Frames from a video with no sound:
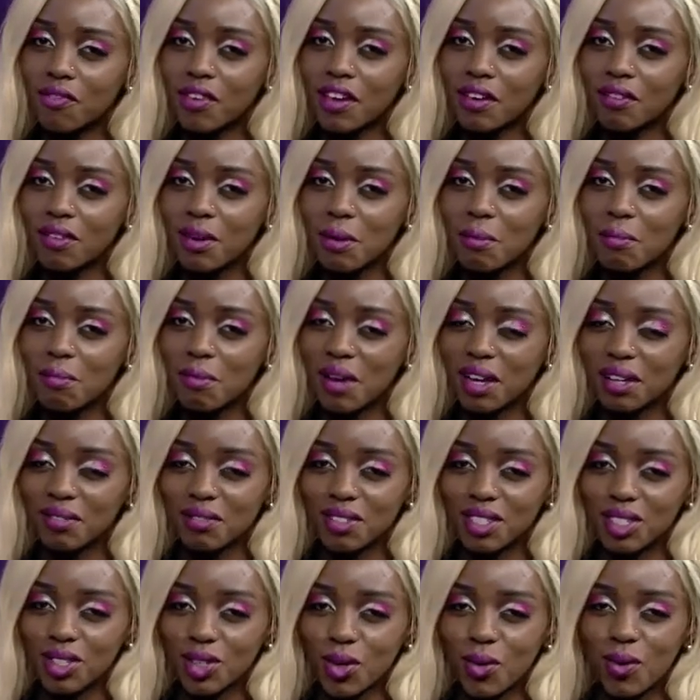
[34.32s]
Favorite
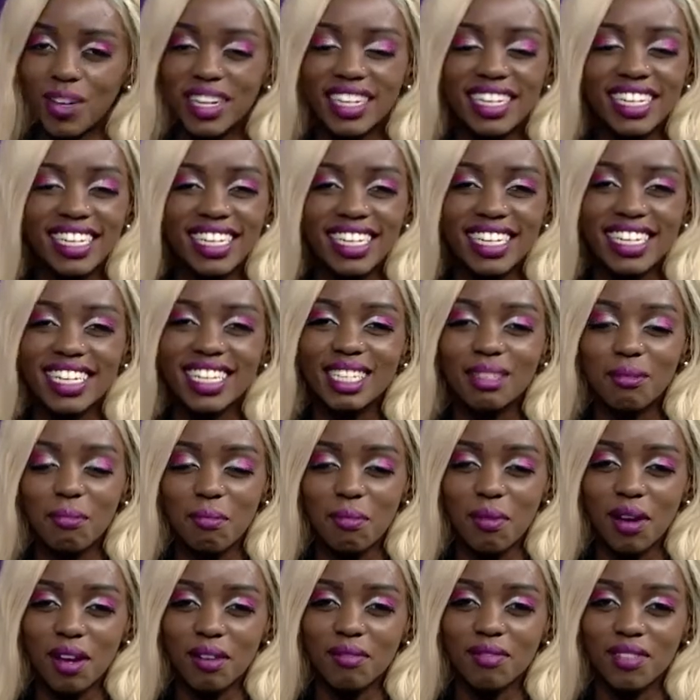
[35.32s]
breakfast show, Lydia's
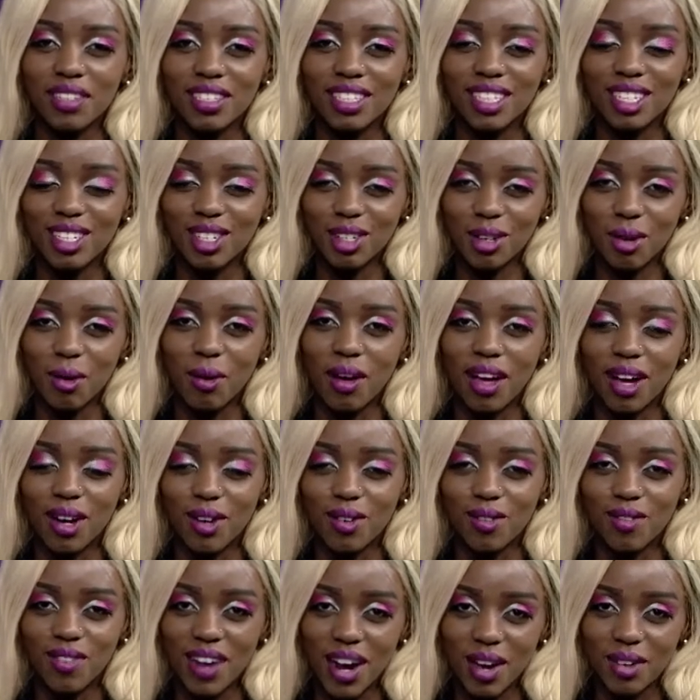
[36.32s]
breakfast show
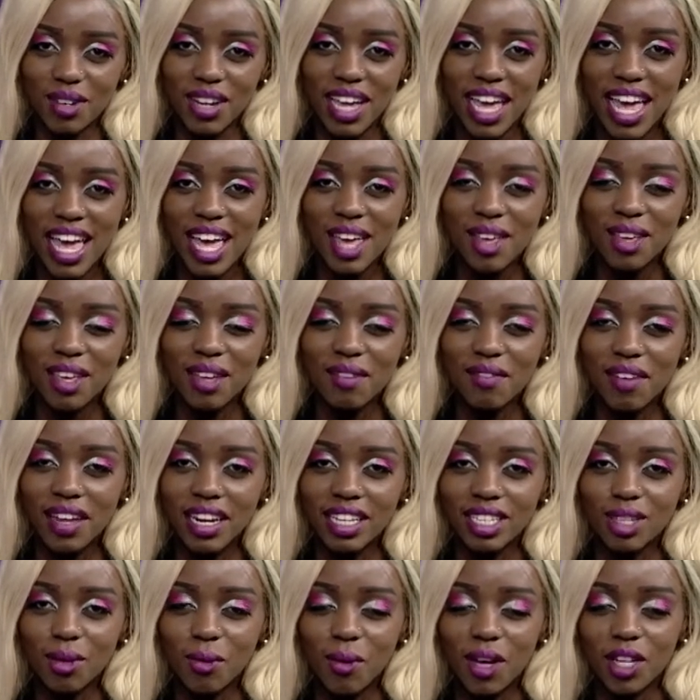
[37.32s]
around. You can
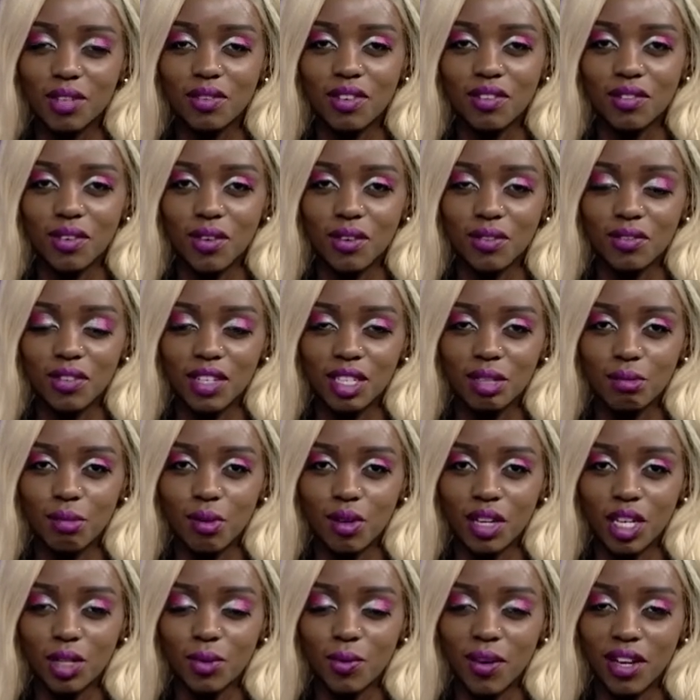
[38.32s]
find us at Y254 on
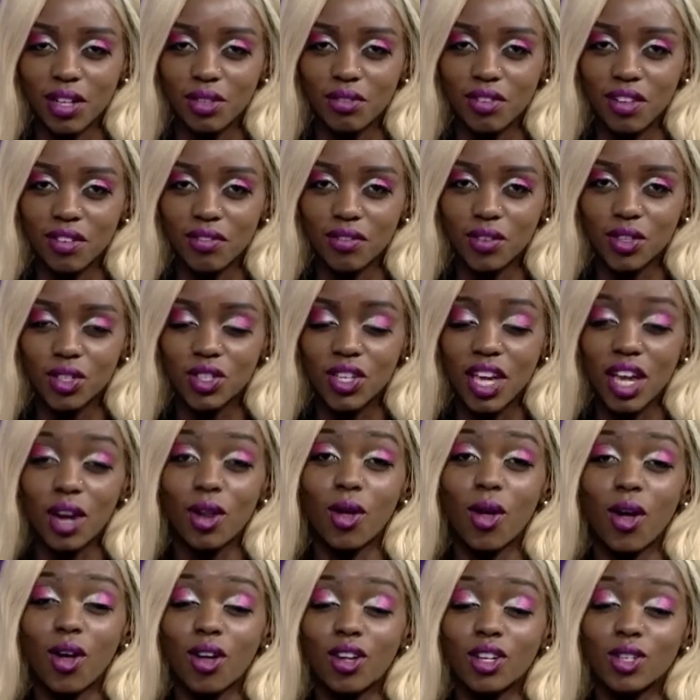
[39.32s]
Facebook, at Y254
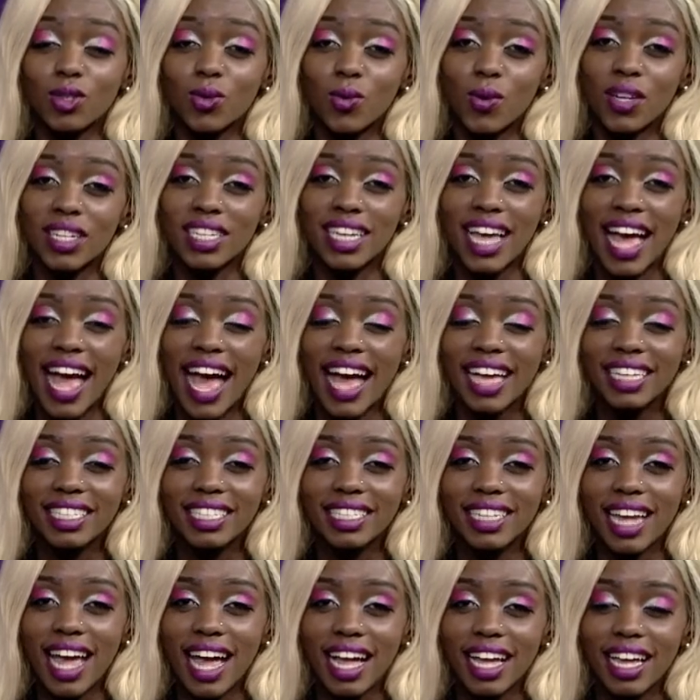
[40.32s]
channel on Twitter.
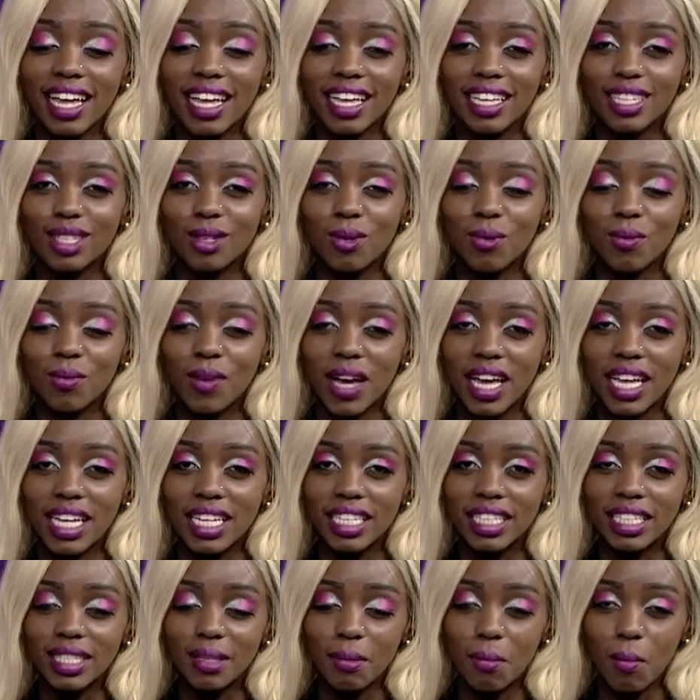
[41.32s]
Hashtag is Y
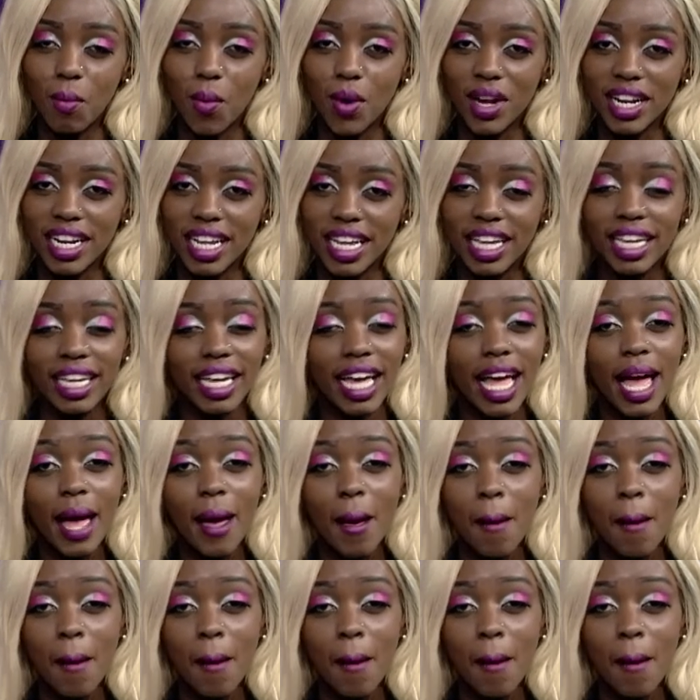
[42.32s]
in the morning.